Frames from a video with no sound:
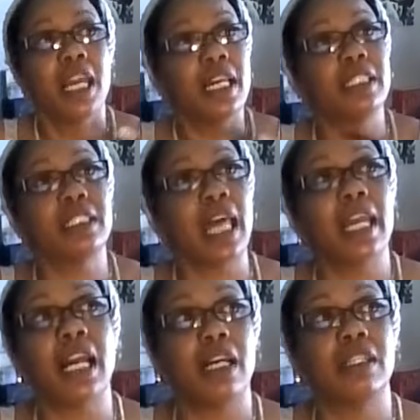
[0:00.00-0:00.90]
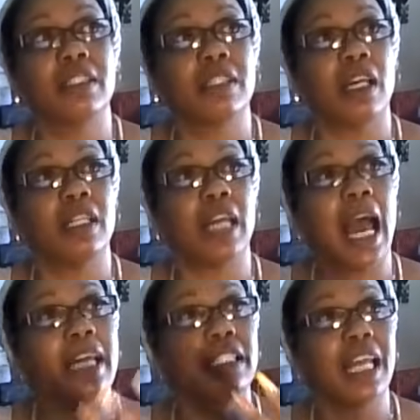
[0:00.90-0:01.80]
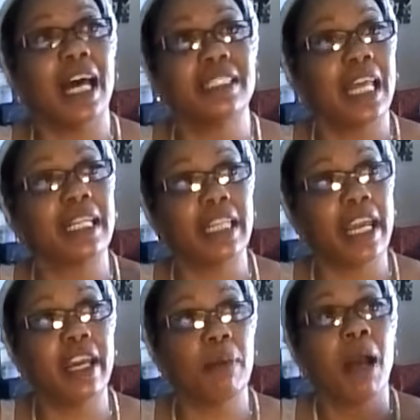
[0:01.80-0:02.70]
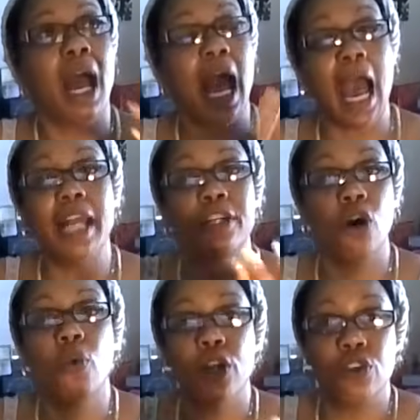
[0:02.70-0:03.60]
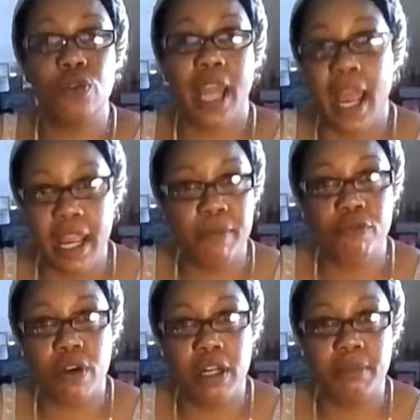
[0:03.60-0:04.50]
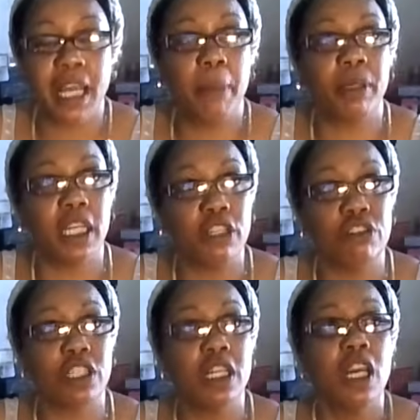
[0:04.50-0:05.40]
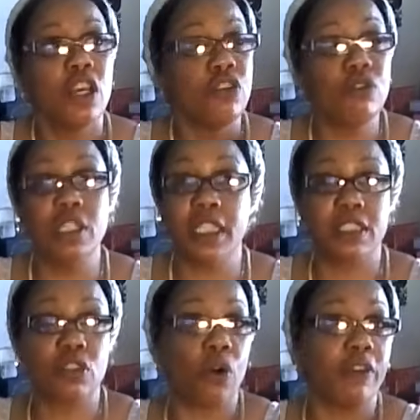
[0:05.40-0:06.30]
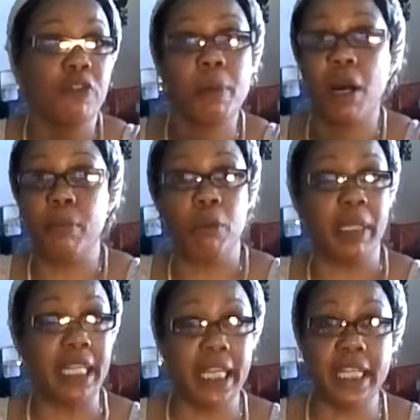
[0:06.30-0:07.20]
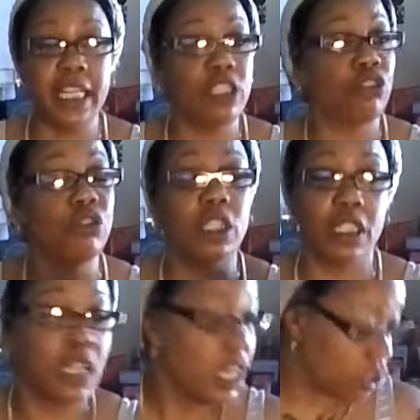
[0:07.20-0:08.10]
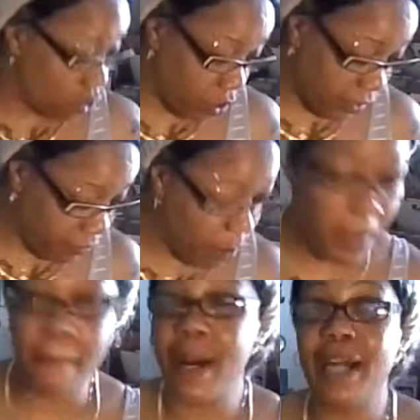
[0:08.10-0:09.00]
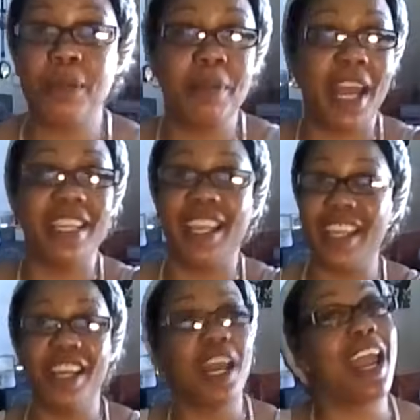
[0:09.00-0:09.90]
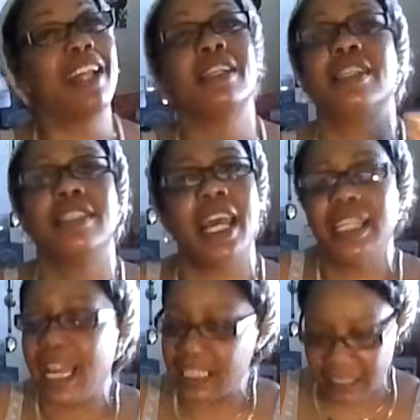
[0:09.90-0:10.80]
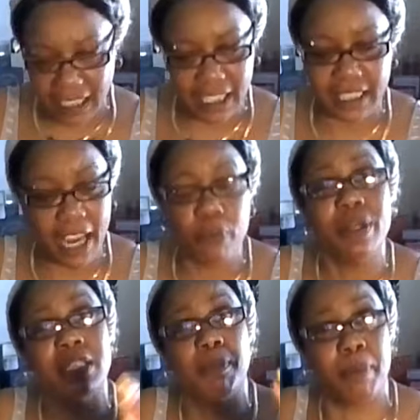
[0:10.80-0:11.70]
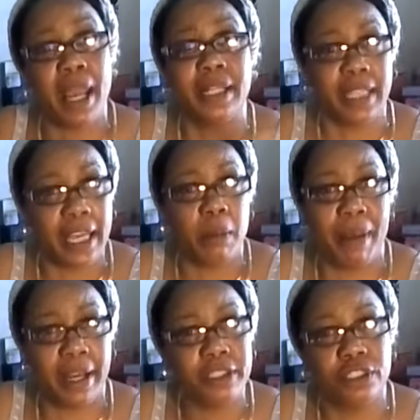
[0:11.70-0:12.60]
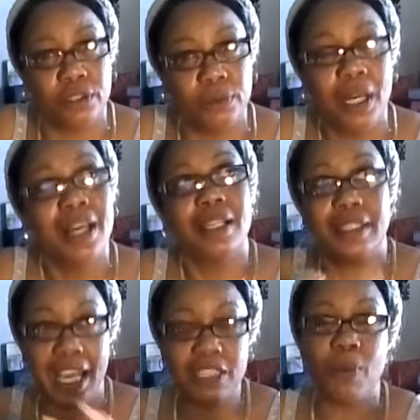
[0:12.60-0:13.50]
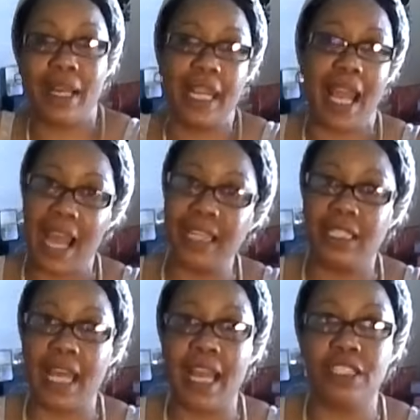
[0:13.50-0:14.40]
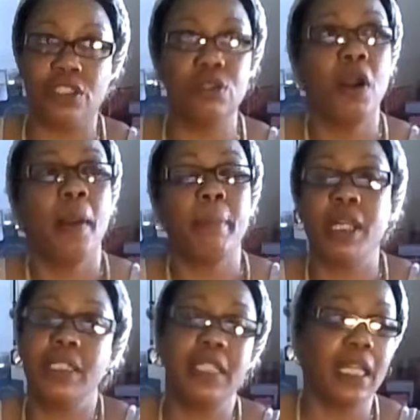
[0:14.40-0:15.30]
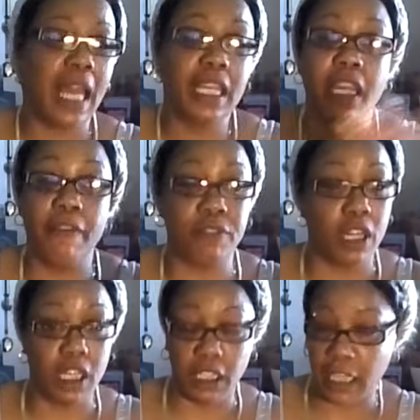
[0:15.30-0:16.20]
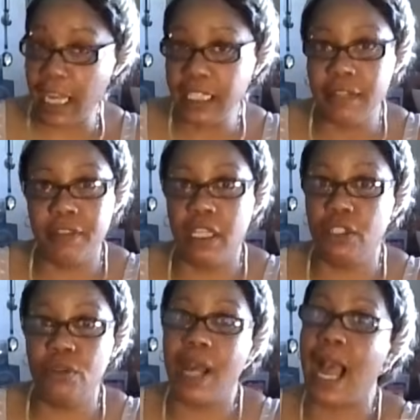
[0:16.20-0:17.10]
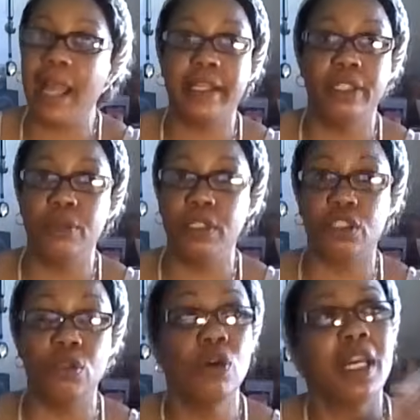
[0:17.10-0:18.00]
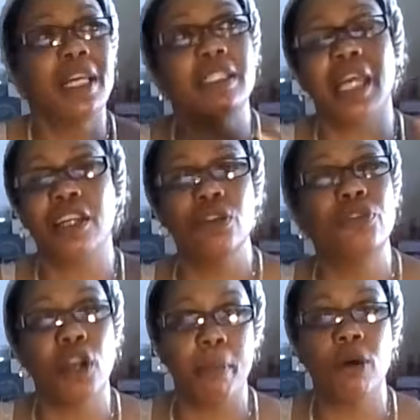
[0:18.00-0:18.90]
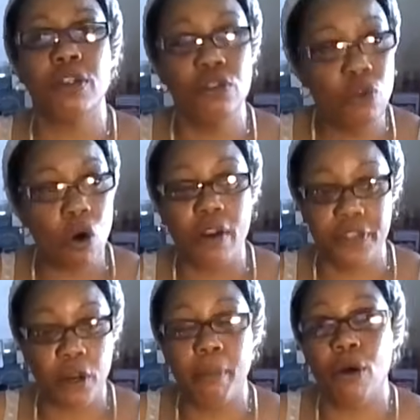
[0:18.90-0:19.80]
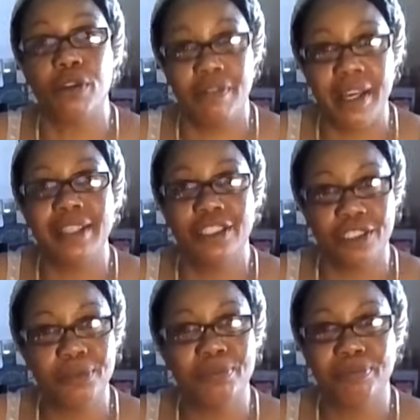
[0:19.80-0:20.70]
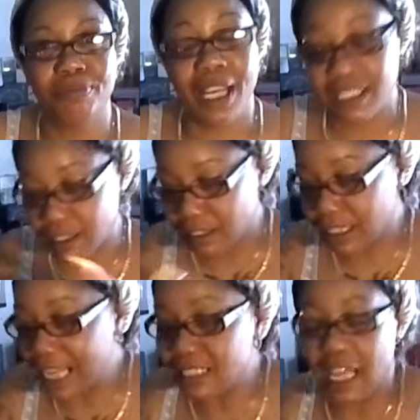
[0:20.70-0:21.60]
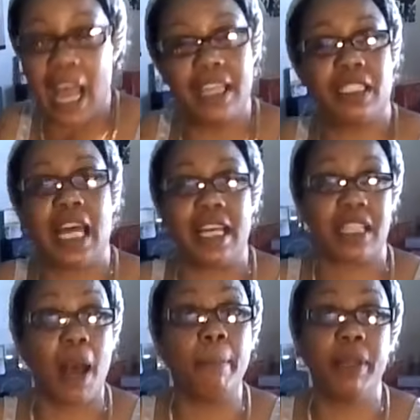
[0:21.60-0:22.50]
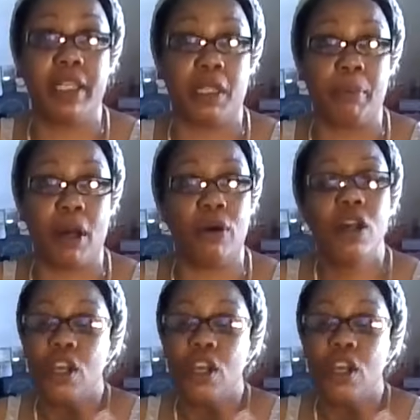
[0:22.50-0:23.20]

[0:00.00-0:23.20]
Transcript: It's like idolize, like, damn, I know where you came from type of energy. You could have started from humble beginnings. You could have started from the bottom. Now you're here. And they like shit. They respect that about you. That's why they idolize you, because they like, if the collective can do it, I can do it too. It's like you are their motivation. That's the idolize I'm picking up on.